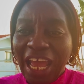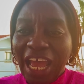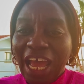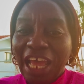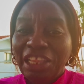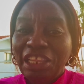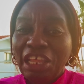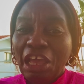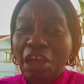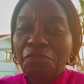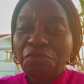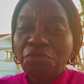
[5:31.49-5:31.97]

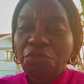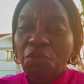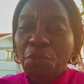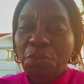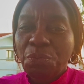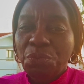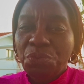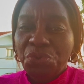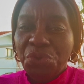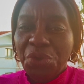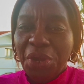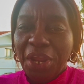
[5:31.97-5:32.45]
I therefore
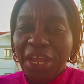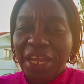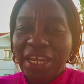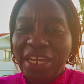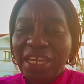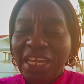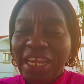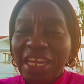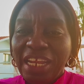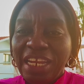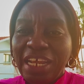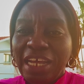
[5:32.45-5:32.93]
pray
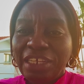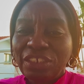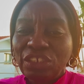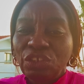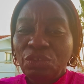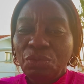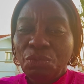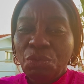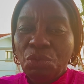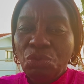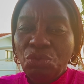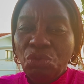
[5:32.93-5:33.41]

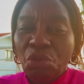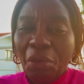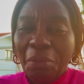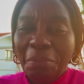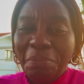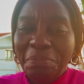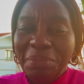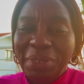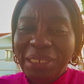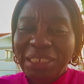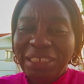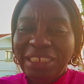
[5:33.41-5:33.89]
that you will not
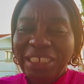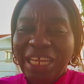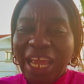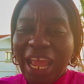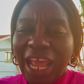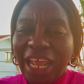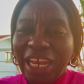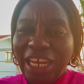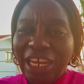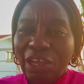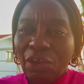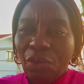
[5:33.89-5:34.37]
miss
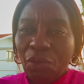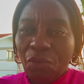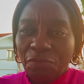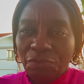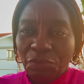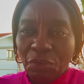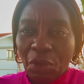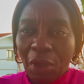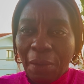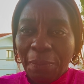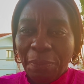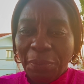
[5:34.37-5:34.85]
any
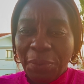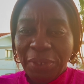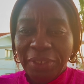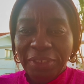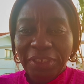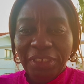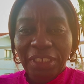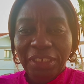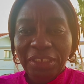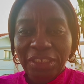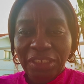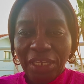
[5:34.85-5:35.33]
of your
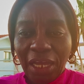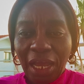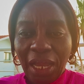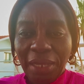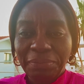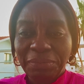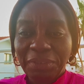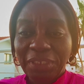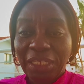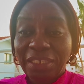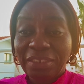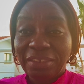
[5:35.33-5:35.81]
appointed
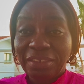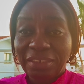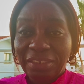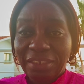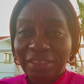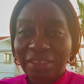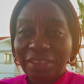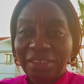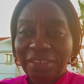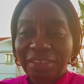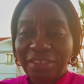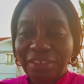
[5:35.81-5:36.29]
times and
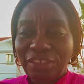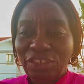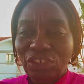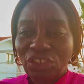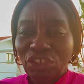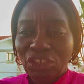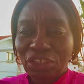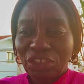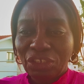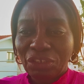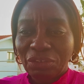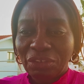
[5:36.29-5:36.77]
seasons in
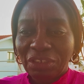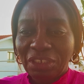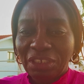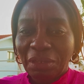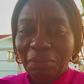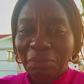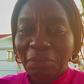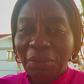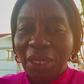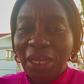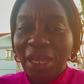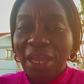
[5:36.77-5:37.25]
Jesus'
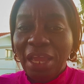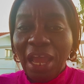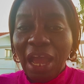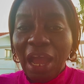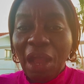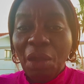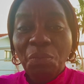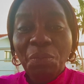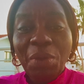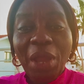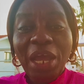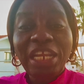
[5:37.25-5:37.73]
name.
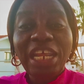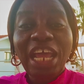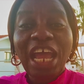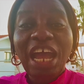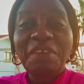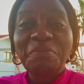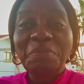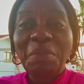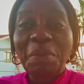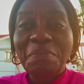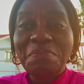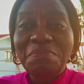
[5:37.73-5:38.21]
And where they
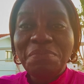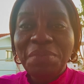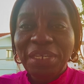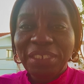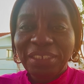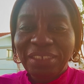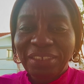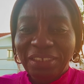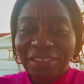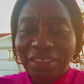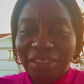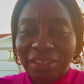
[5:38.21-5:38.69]
have been
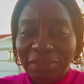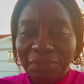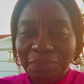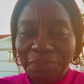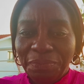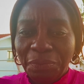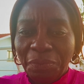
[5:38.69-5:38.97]
missed,